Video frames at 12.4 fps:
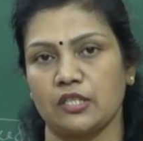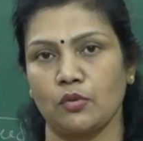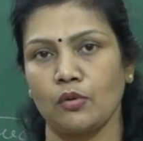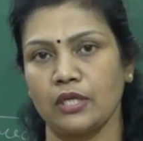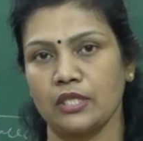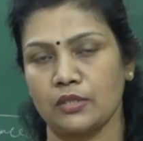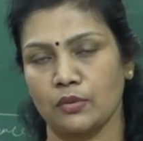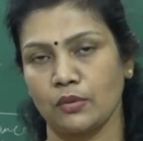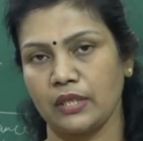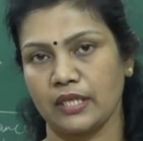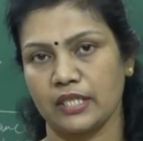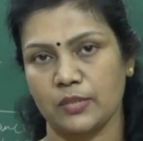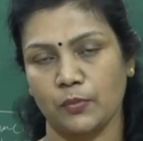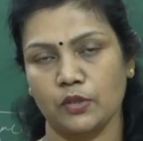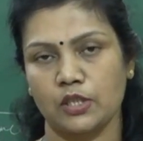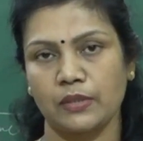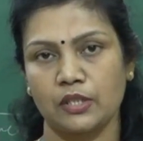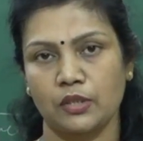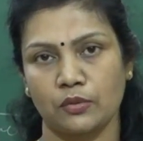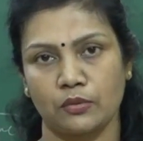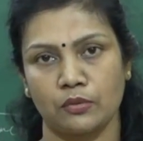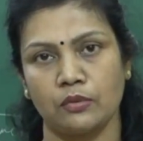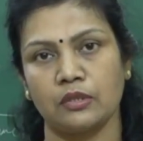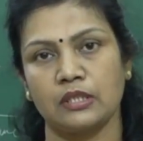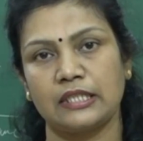is whole and solely responsible
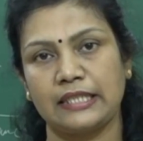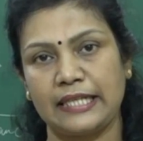to